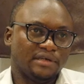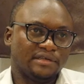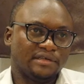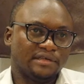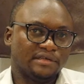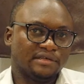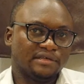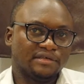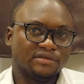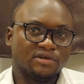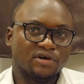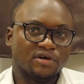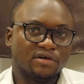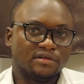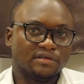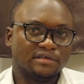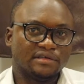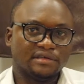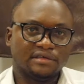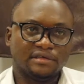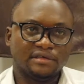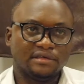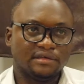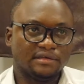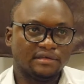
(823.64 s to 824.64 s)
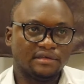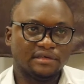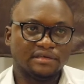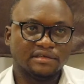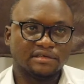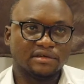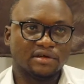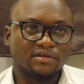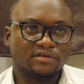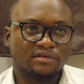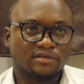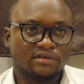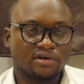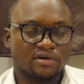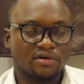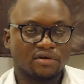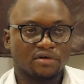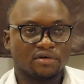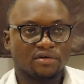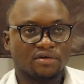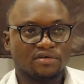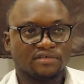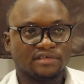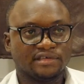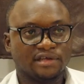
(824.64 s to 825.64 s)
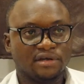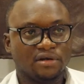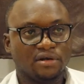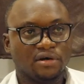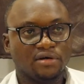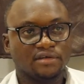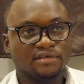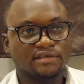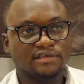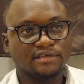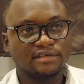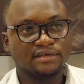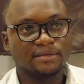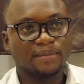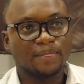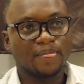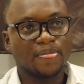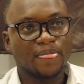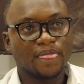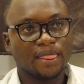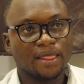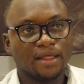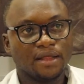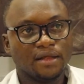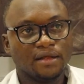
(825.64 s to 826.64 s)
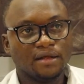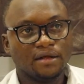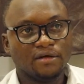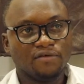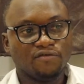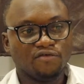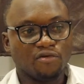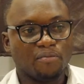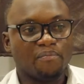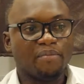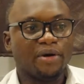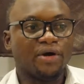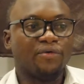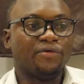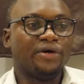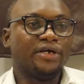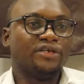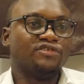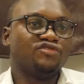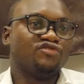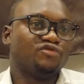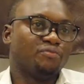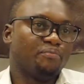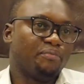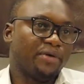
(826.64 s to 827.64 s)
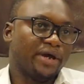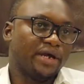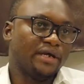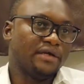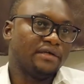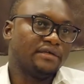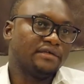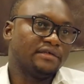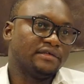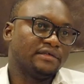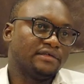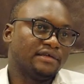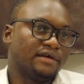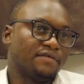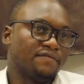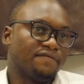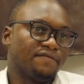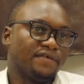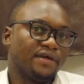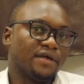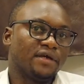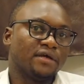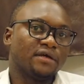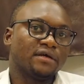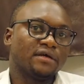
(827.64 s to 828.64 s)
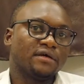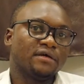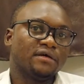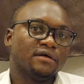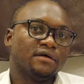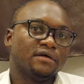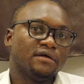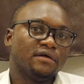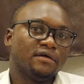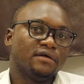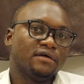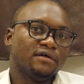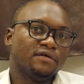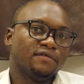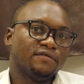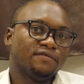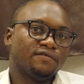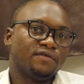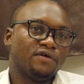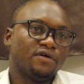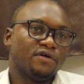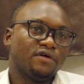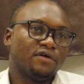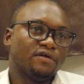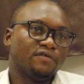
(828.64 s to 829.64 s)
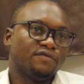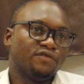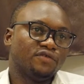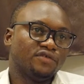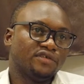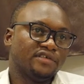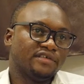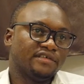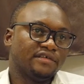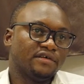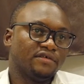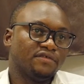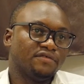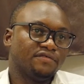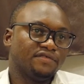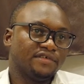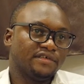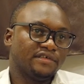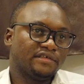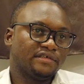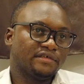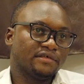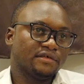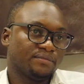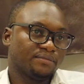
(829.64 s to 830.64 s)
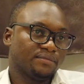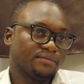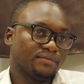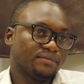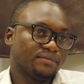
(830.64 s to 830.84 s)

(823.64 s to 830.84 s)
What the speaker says: is not cost a lot for parent to pay something for the service.